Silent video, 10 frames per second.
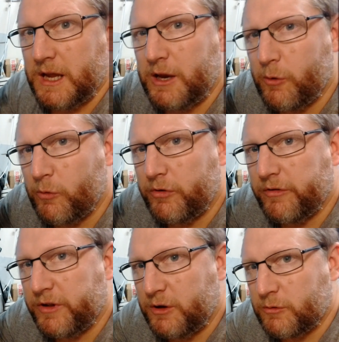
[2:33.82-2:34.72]
in
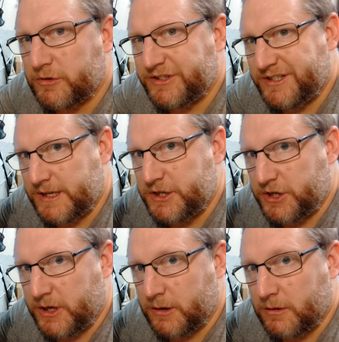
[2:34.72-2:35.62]
order that your
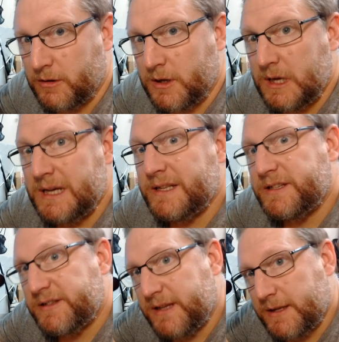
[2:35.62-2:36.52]
stitching
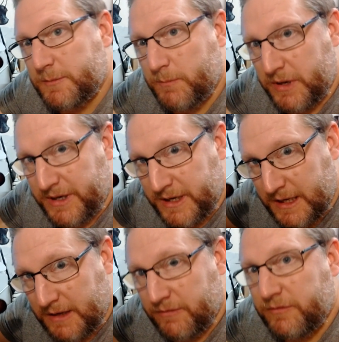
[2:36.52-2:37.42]
sits
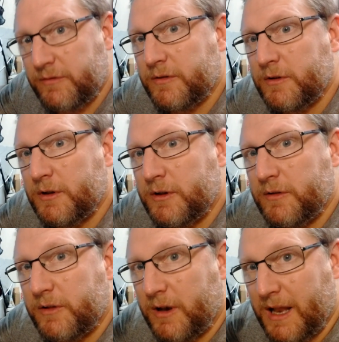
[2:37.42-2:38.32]
beneath
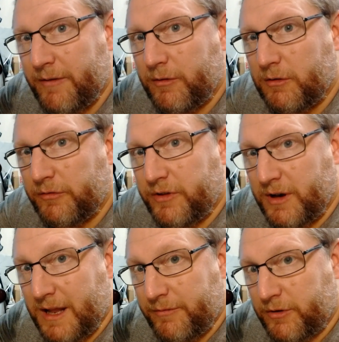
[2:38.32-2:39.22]
the level of the
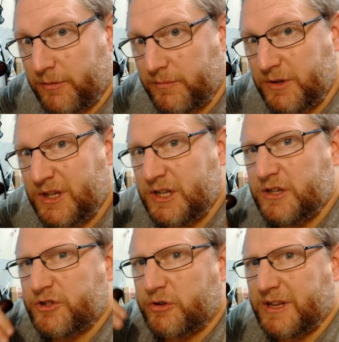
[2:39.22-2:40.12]
lever,
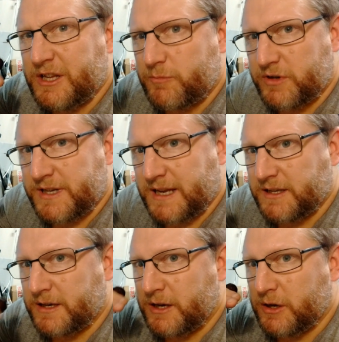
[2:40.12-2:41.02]
so that it's
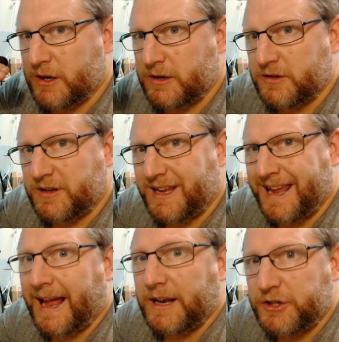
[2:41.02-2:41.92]
protected and it doesn't
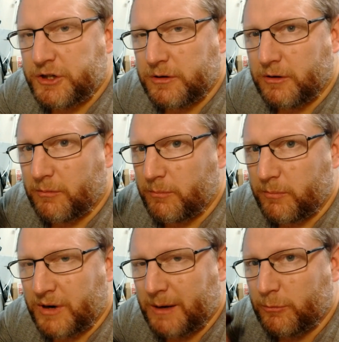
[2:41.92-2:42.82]
catch
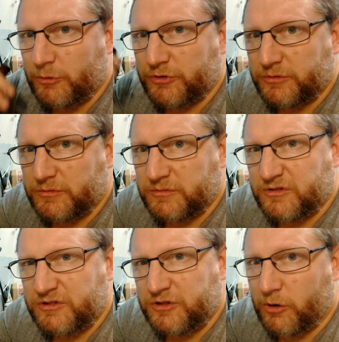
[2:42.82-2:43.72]
on brambles and
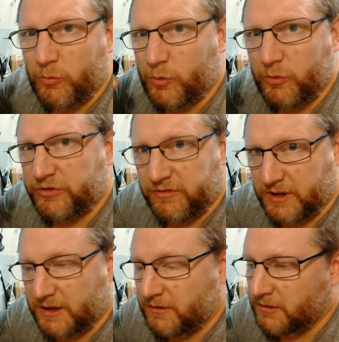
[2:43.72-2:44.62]
stone walls and
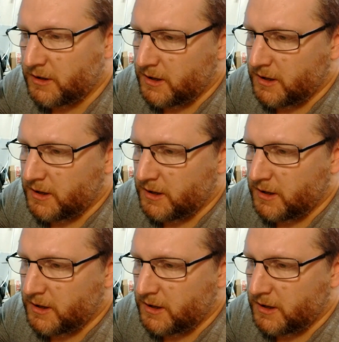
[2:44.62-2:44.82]
things.